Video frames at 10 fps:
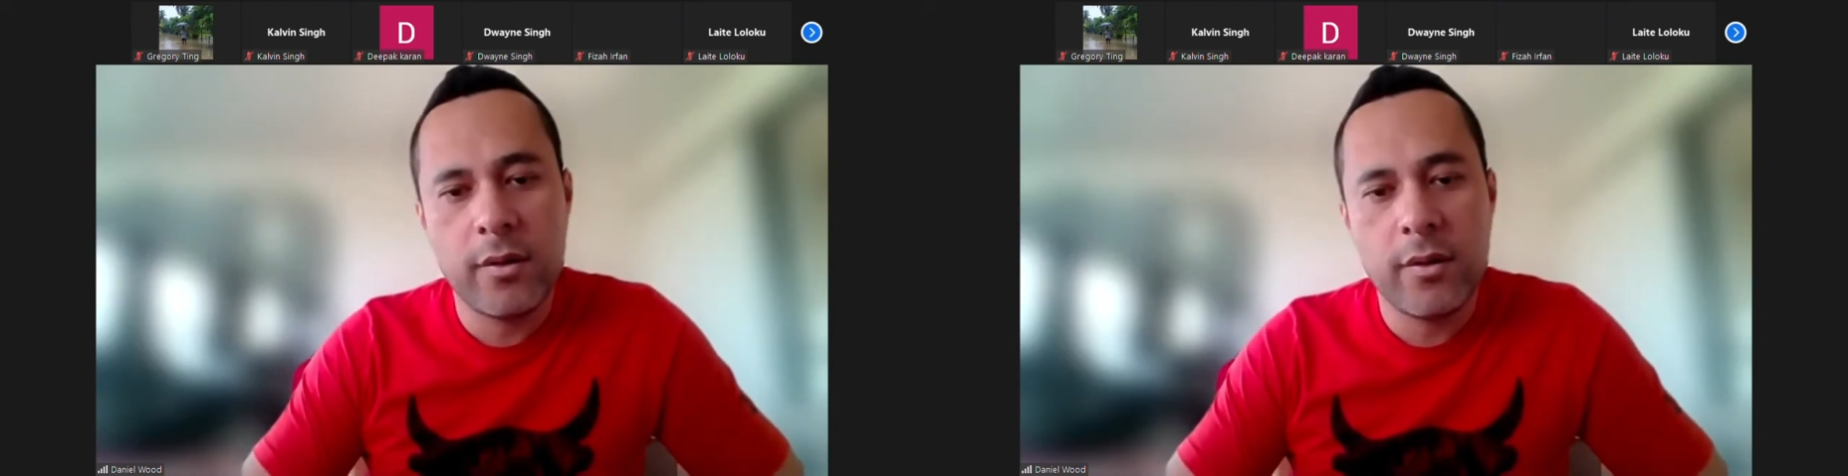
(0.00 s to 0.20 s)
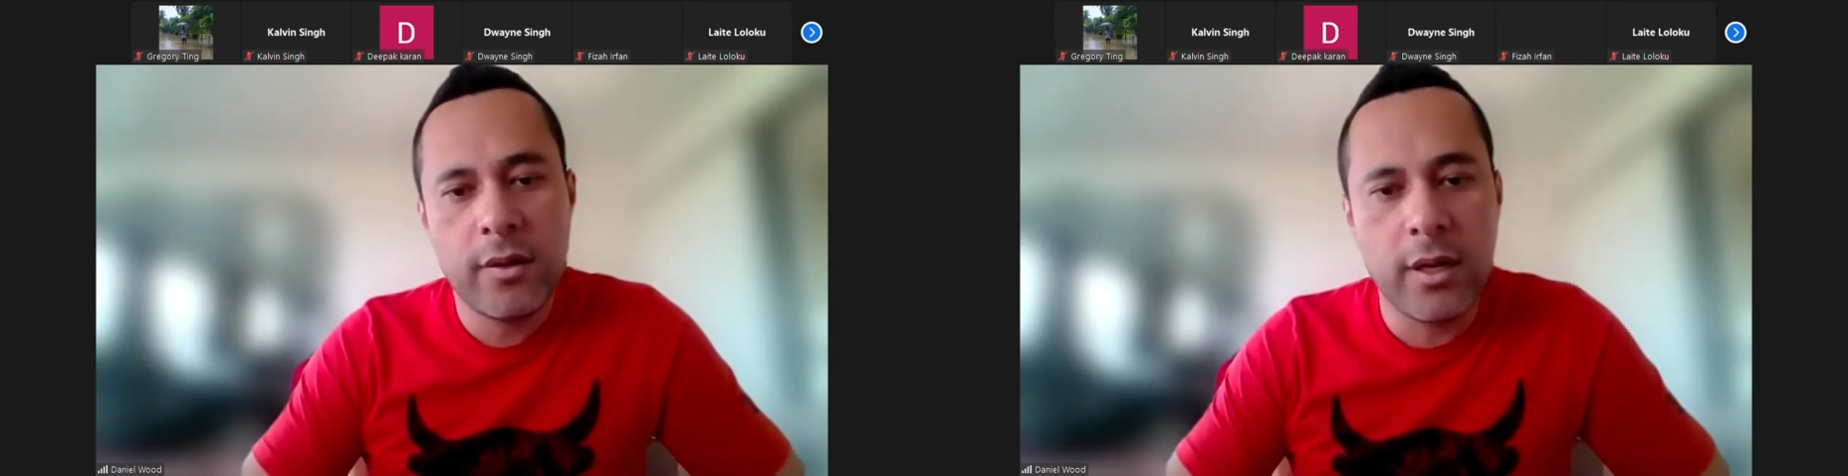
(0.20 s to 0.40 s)

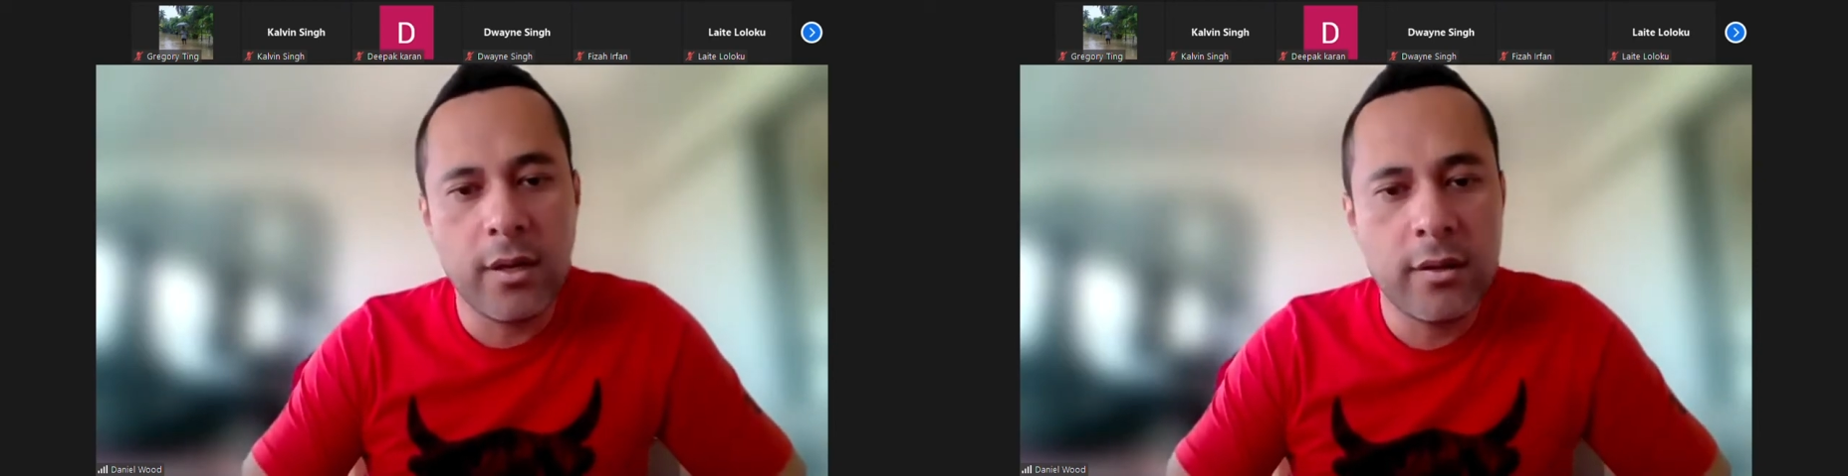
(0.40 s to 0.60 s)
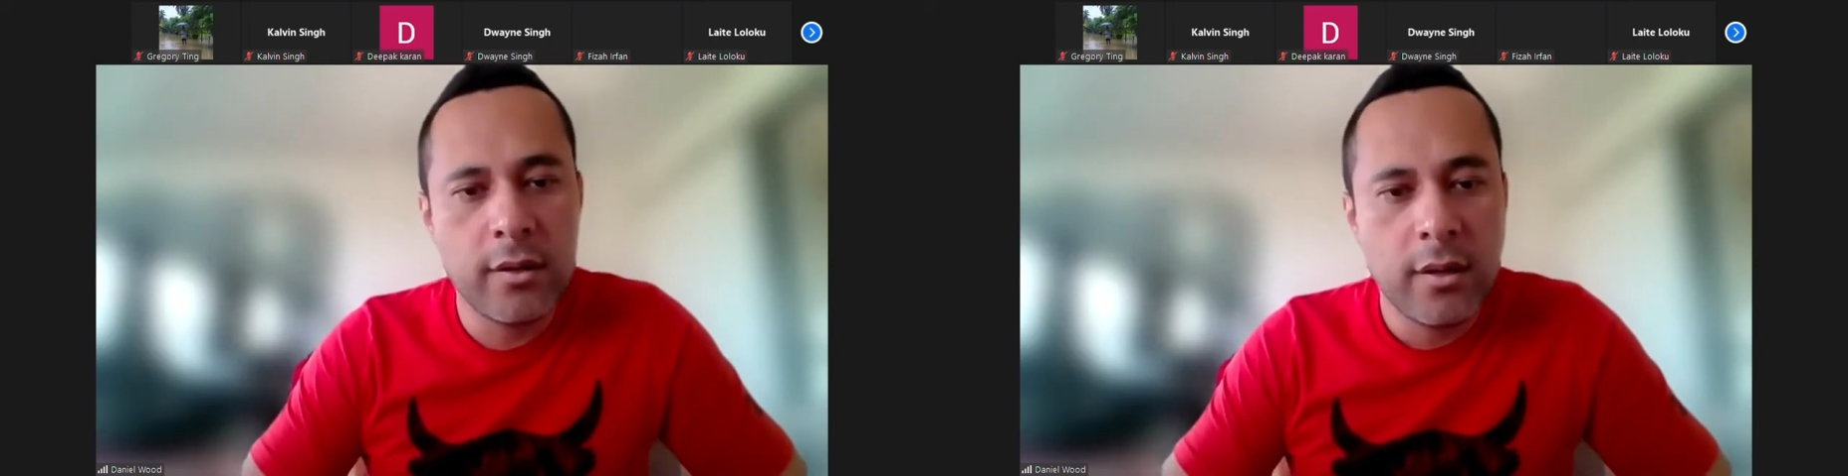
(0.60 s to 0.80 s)
Yeah.
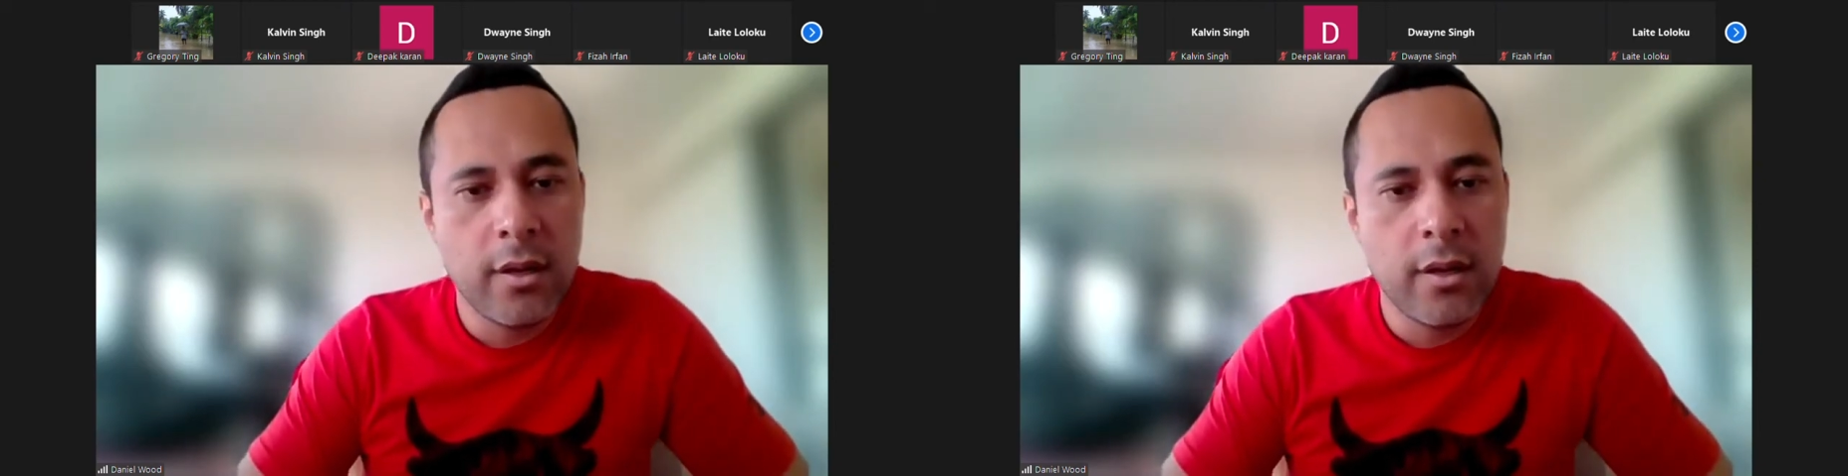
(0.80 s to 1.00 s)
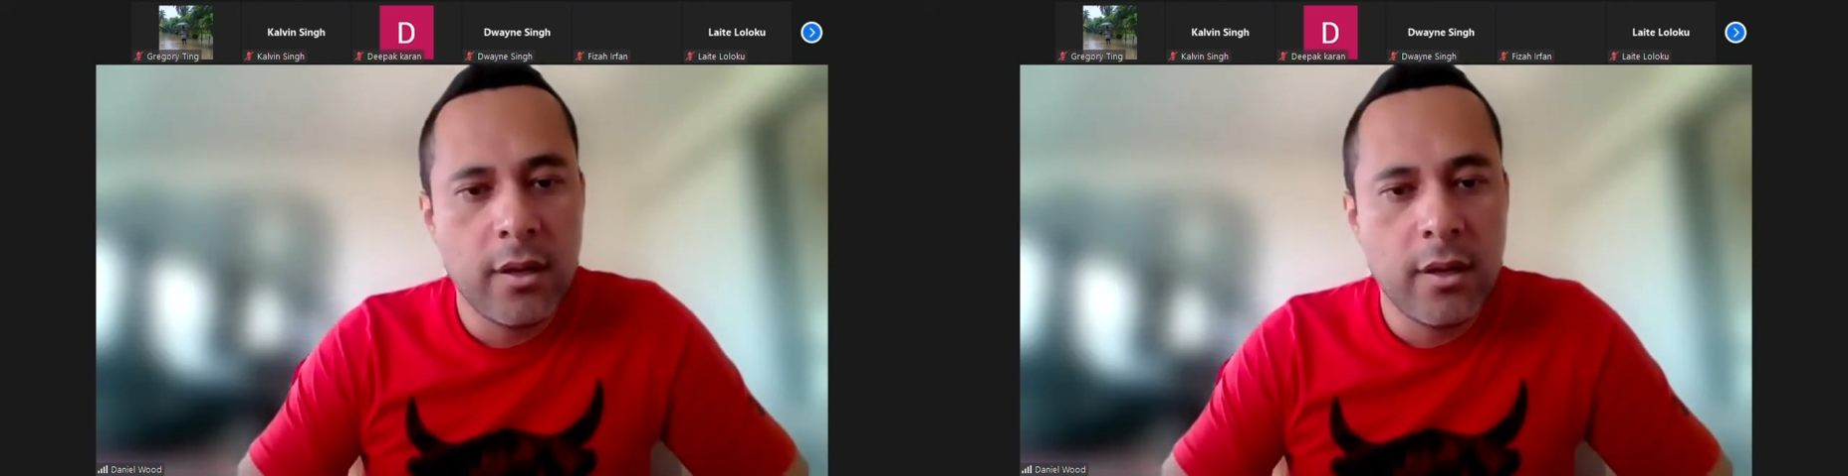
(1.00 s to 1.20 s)

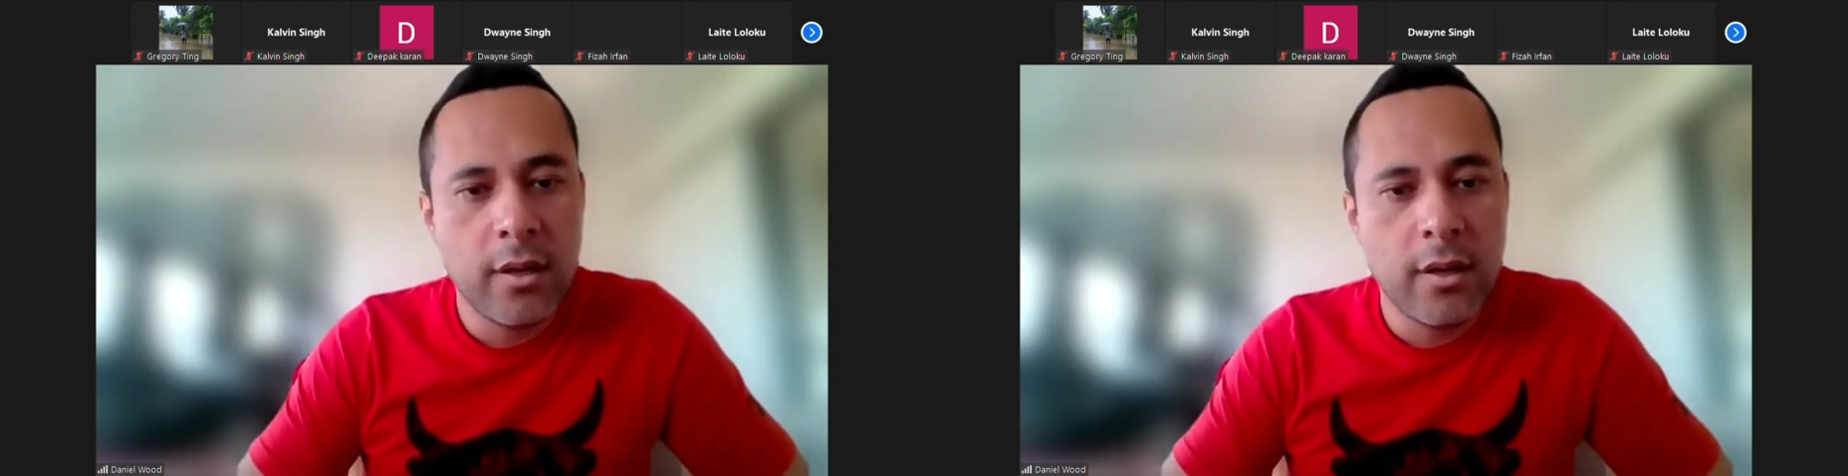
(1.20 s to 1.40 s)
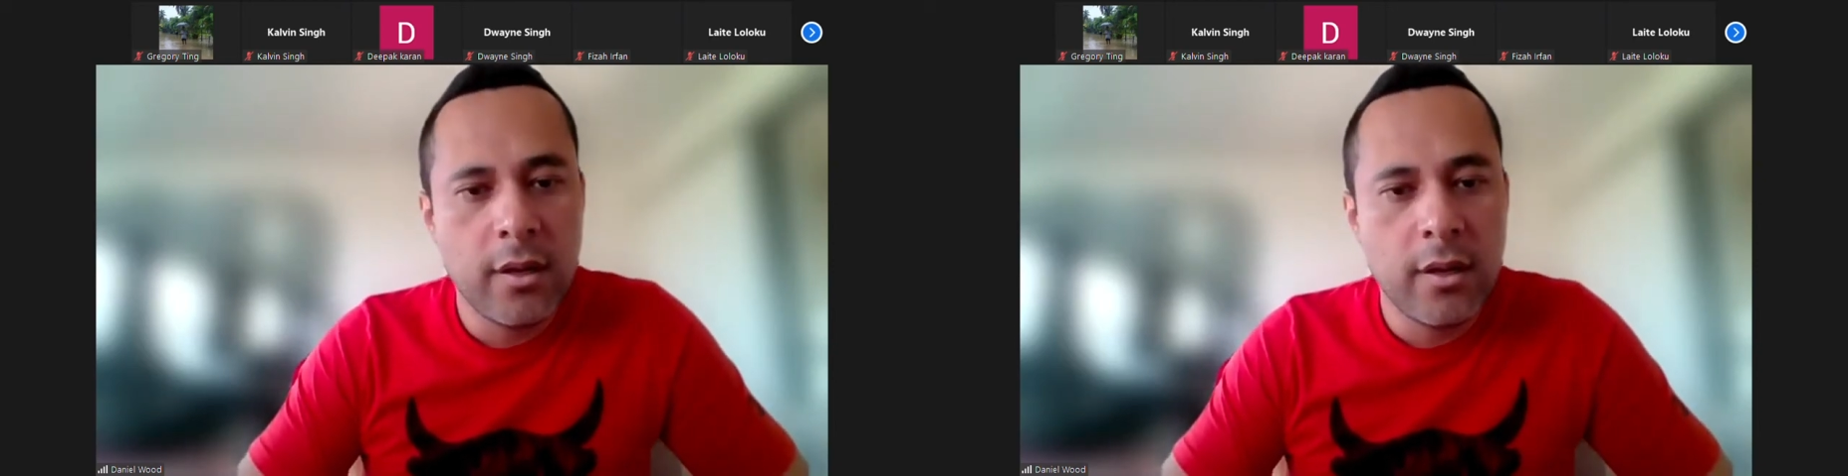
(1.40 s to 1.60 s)
And what
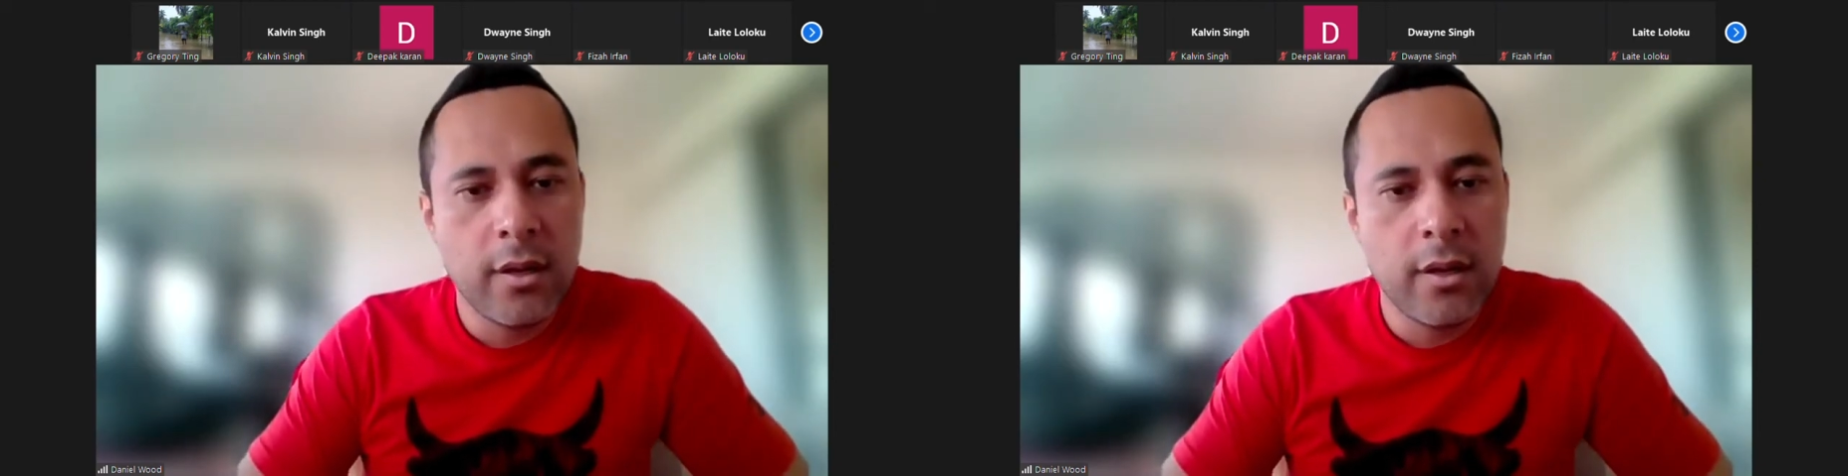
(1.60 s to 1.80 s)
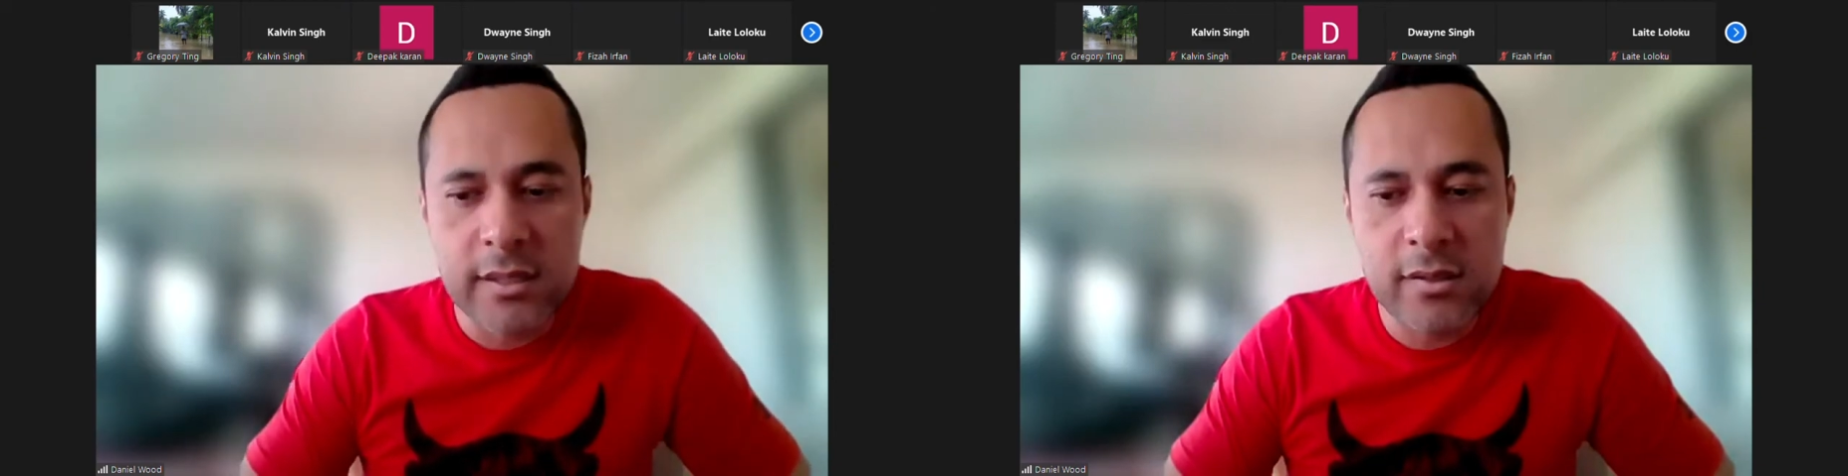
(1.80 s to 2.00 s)
I mean is,